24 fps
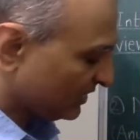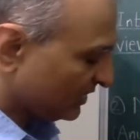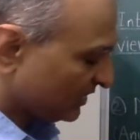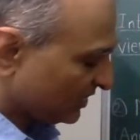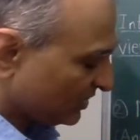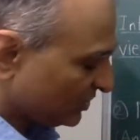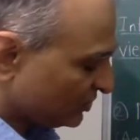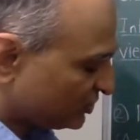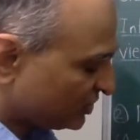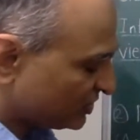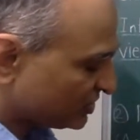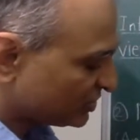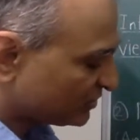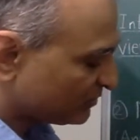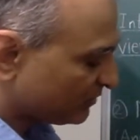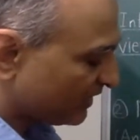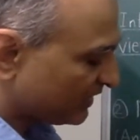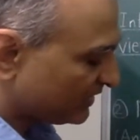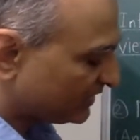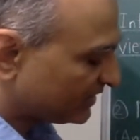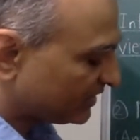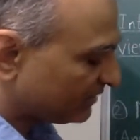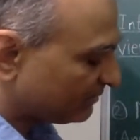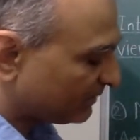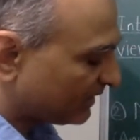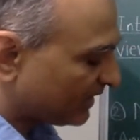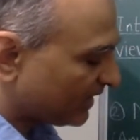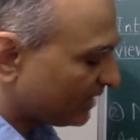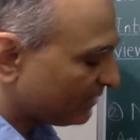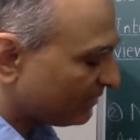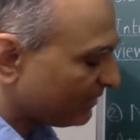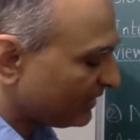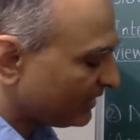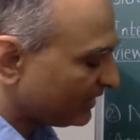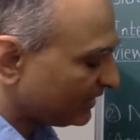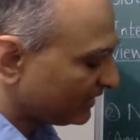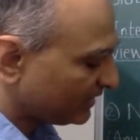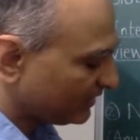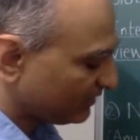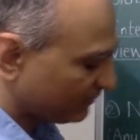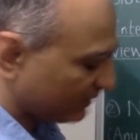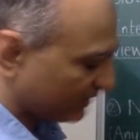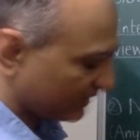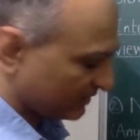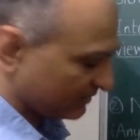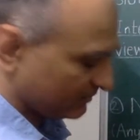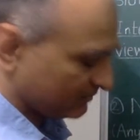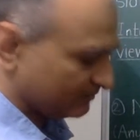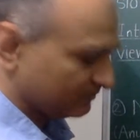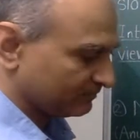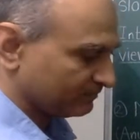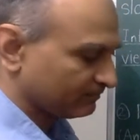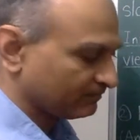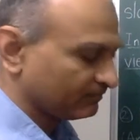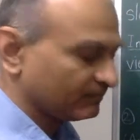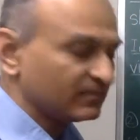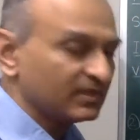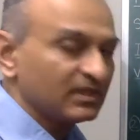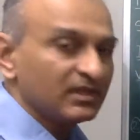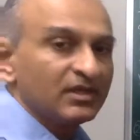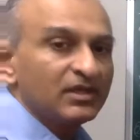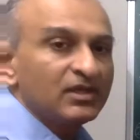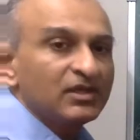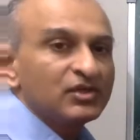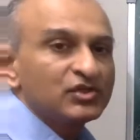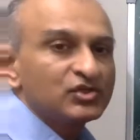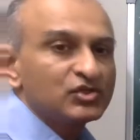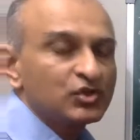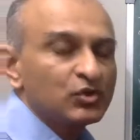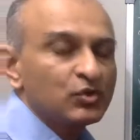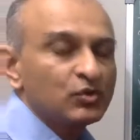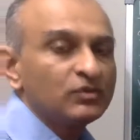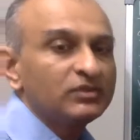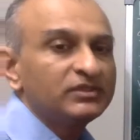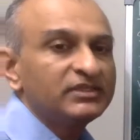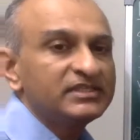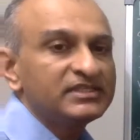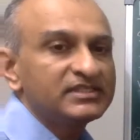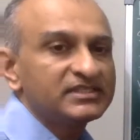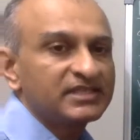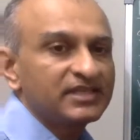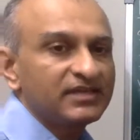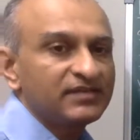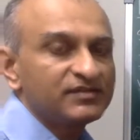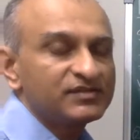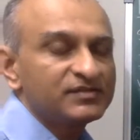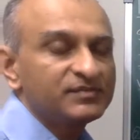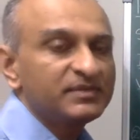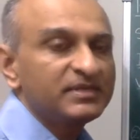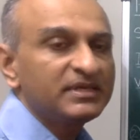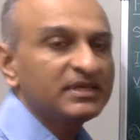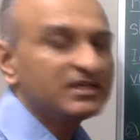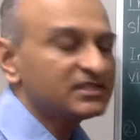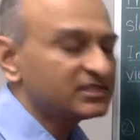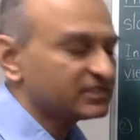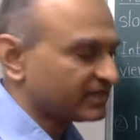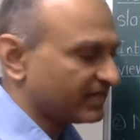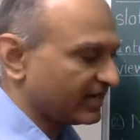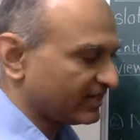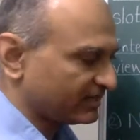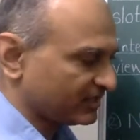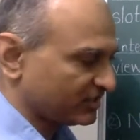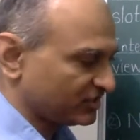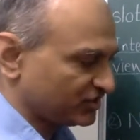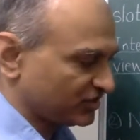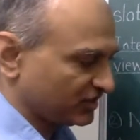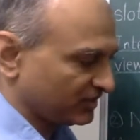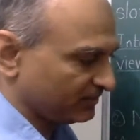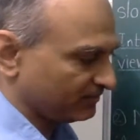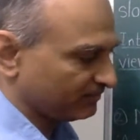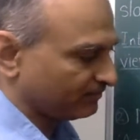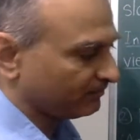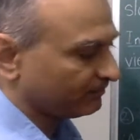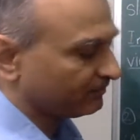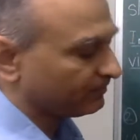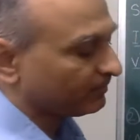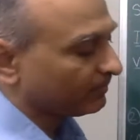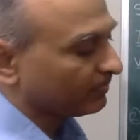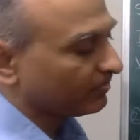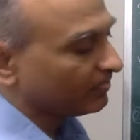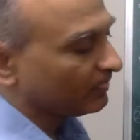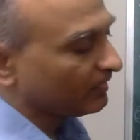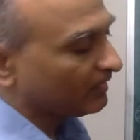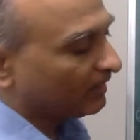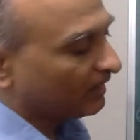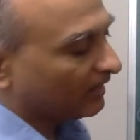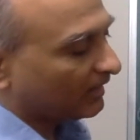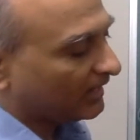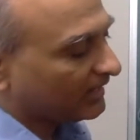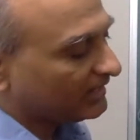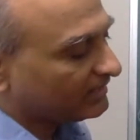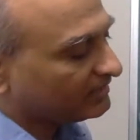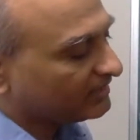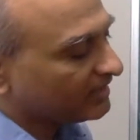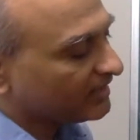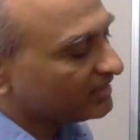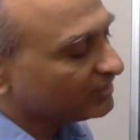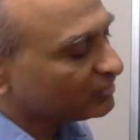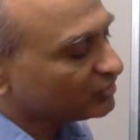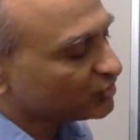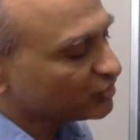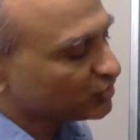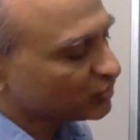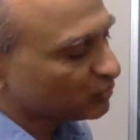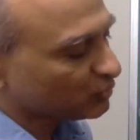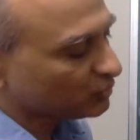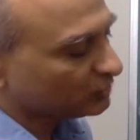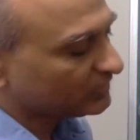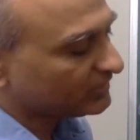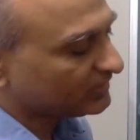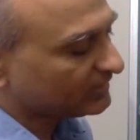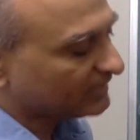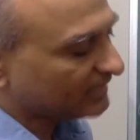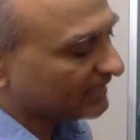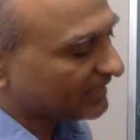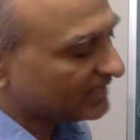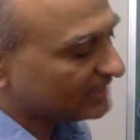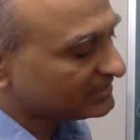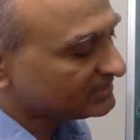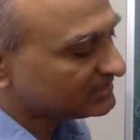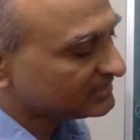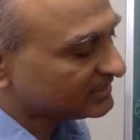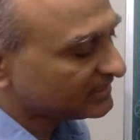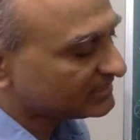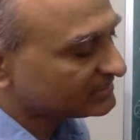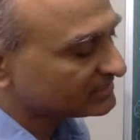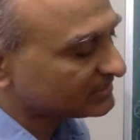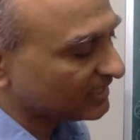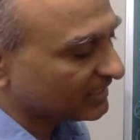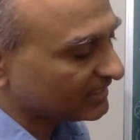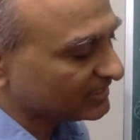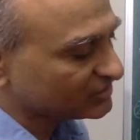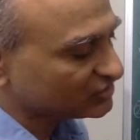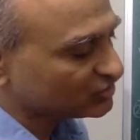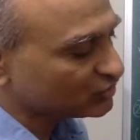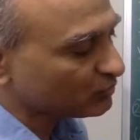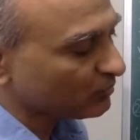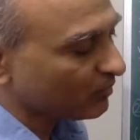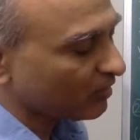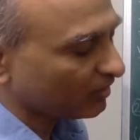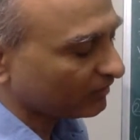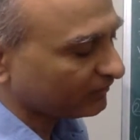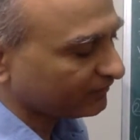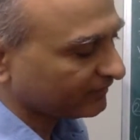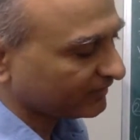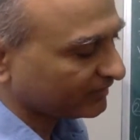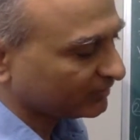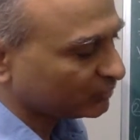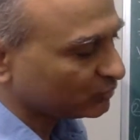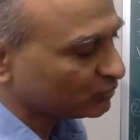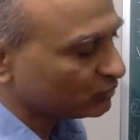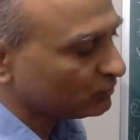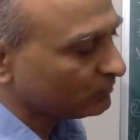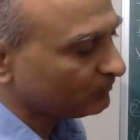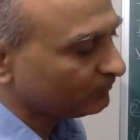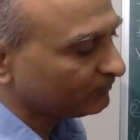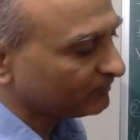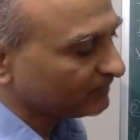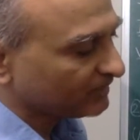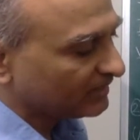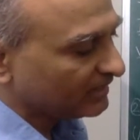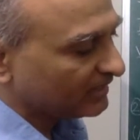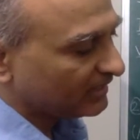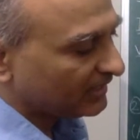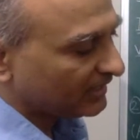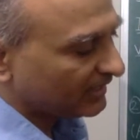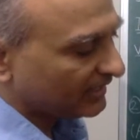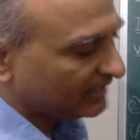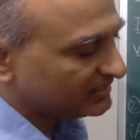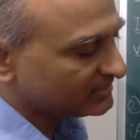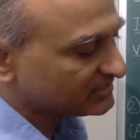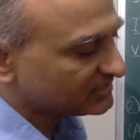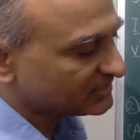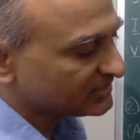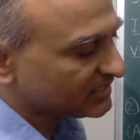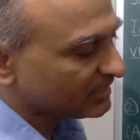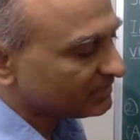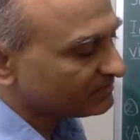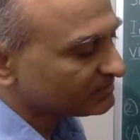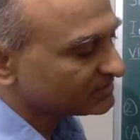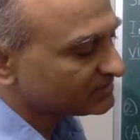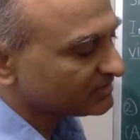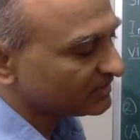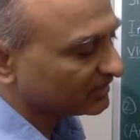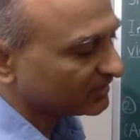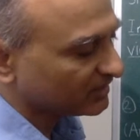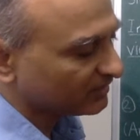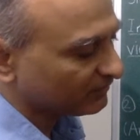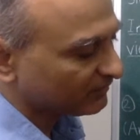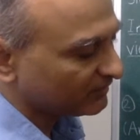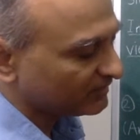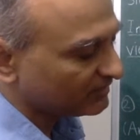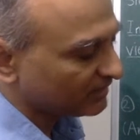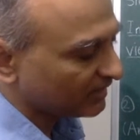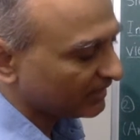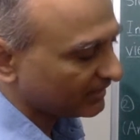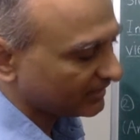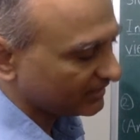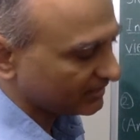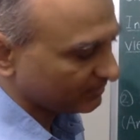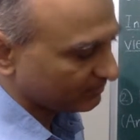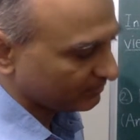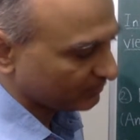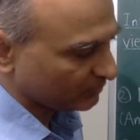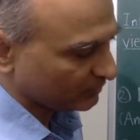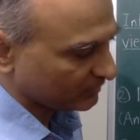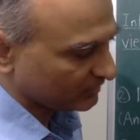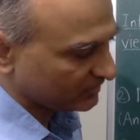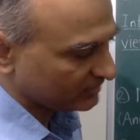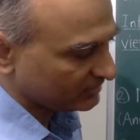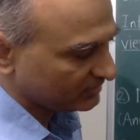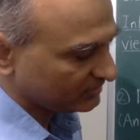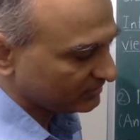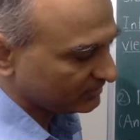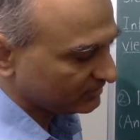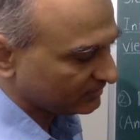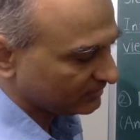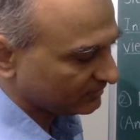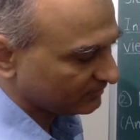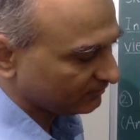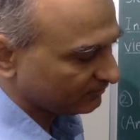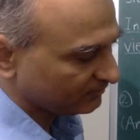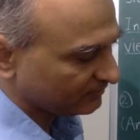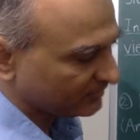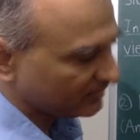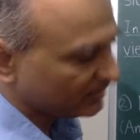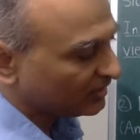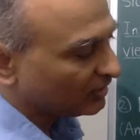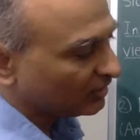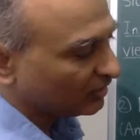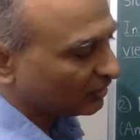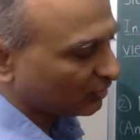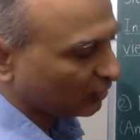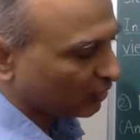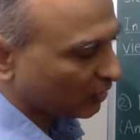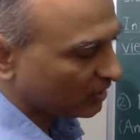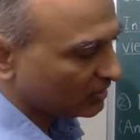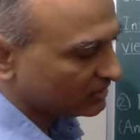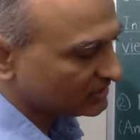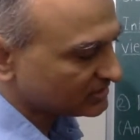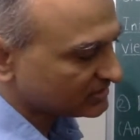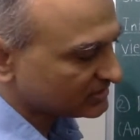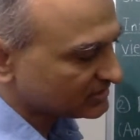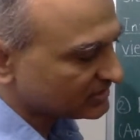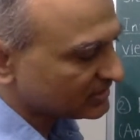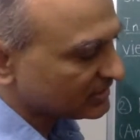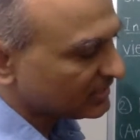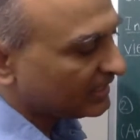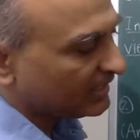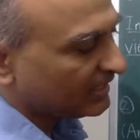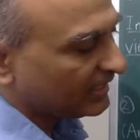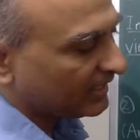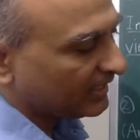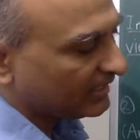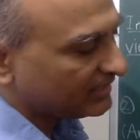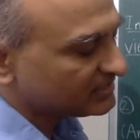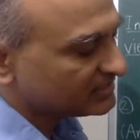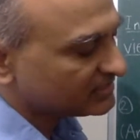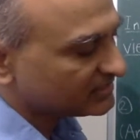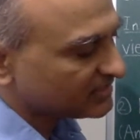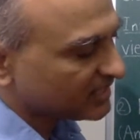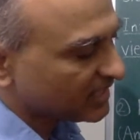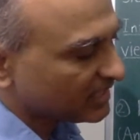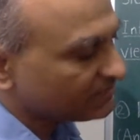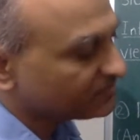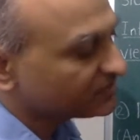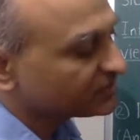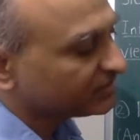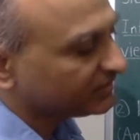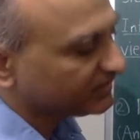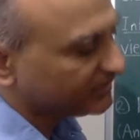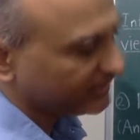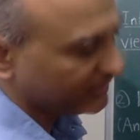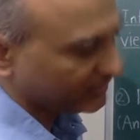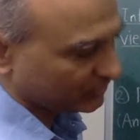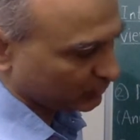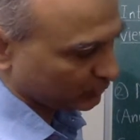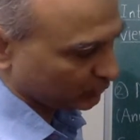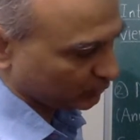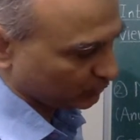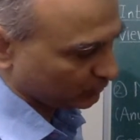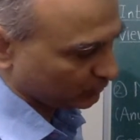Just multiply by E1. So this gives me a strategy. I try to show that S is isomorphic to S times the given idempotent cross S times D2.